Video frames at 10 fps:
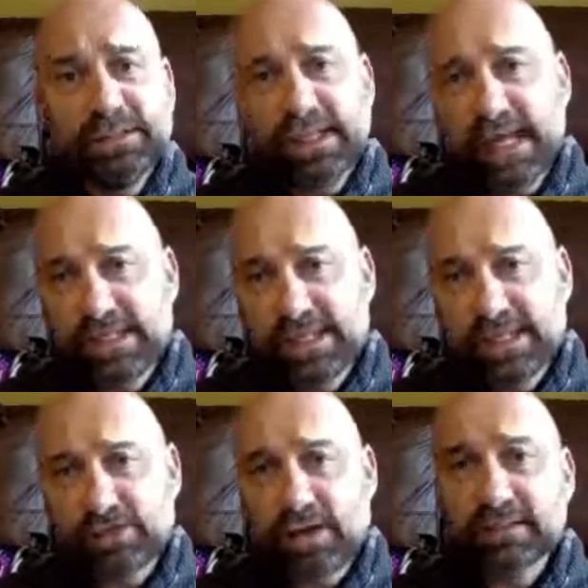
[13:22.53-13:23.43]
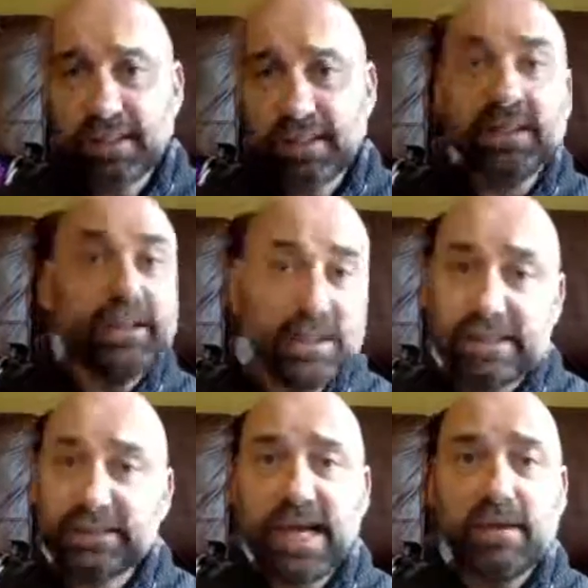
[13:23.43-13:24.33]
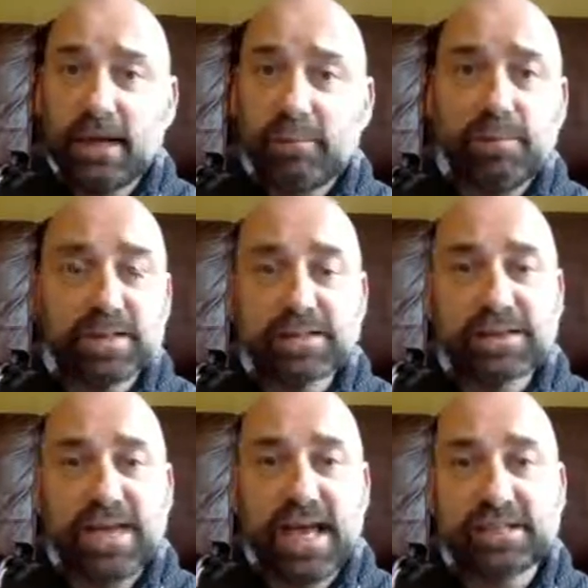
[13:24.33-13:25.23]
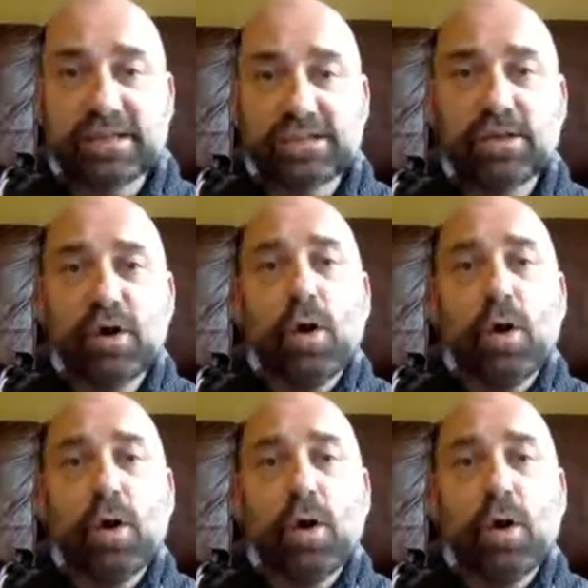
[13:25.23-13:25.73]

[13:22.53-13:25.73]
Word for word: Change the instructor, change the outcome, pass the test.